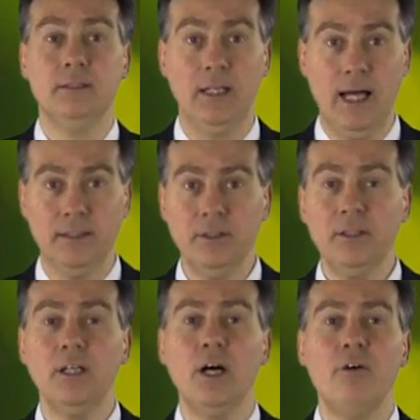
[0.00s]
The
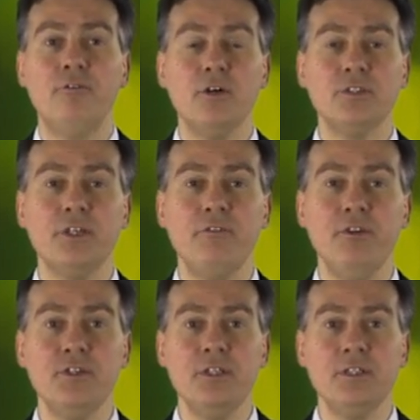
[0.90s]
latter foster
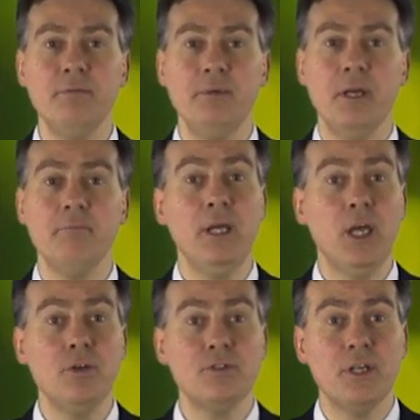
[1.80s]
efficiency
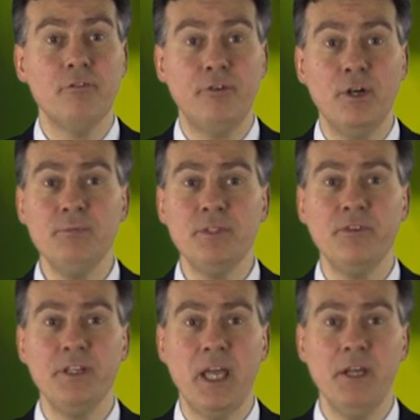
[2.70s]
because firms
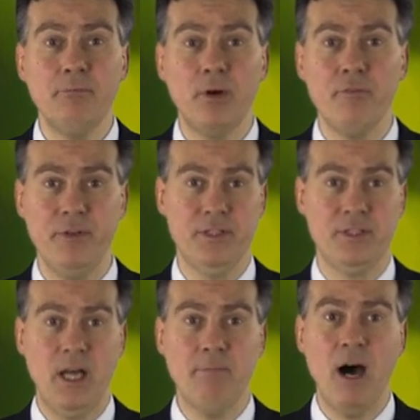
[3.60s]
retain
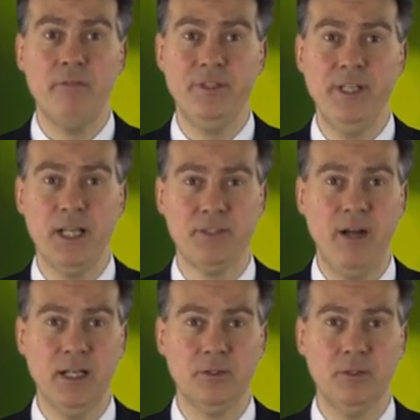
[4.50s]
profits above the X
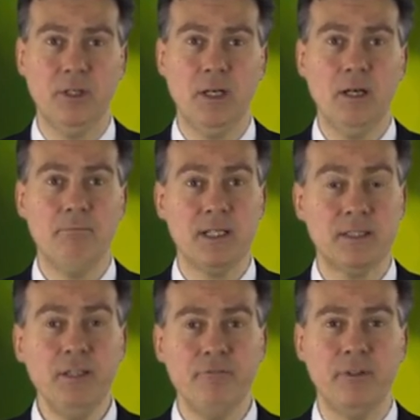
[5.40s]
factor, but
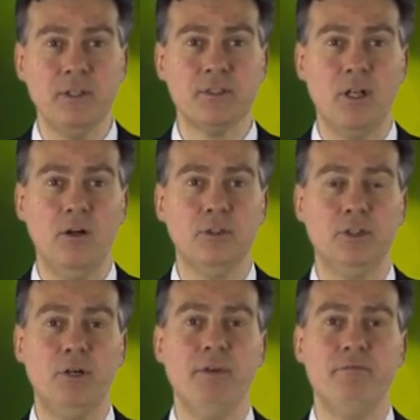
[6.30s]
stifles
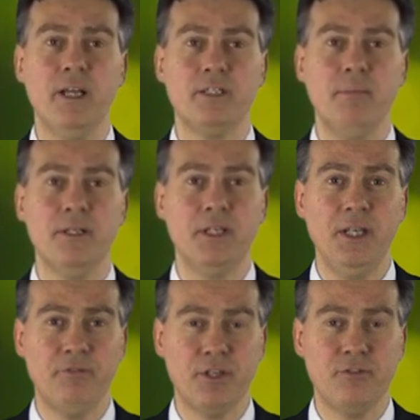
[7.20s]
long-term investments
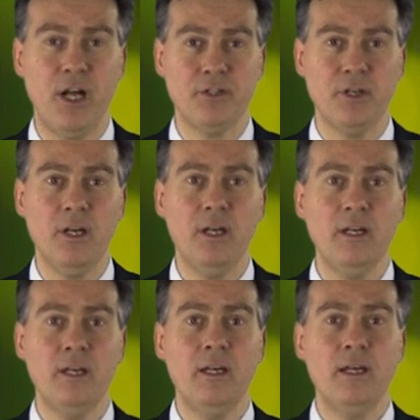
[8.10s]
in infrastructure,
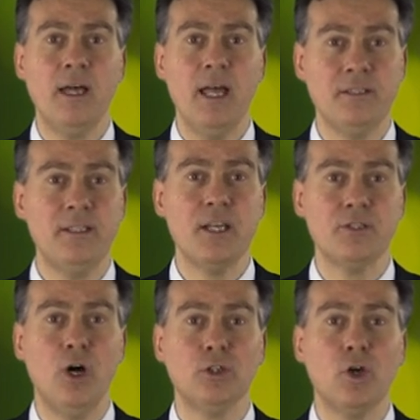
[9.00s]
as it
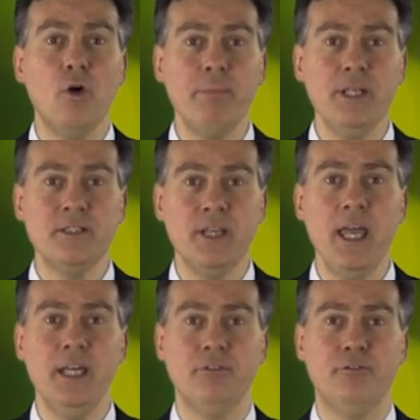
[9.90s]
does not
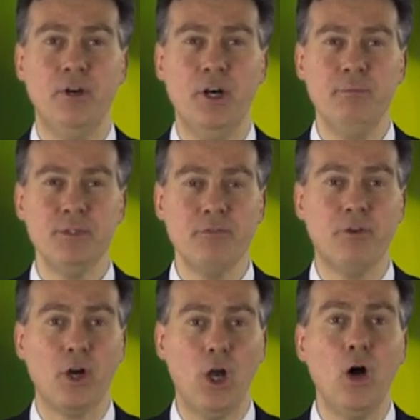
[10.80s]
compensate firms
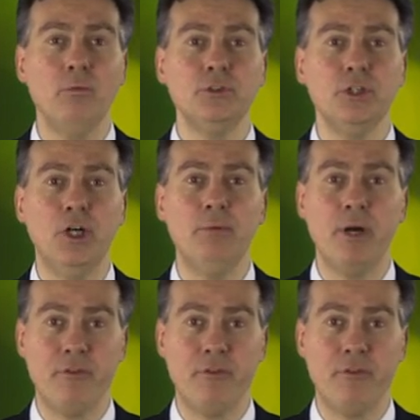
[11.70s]
for long-term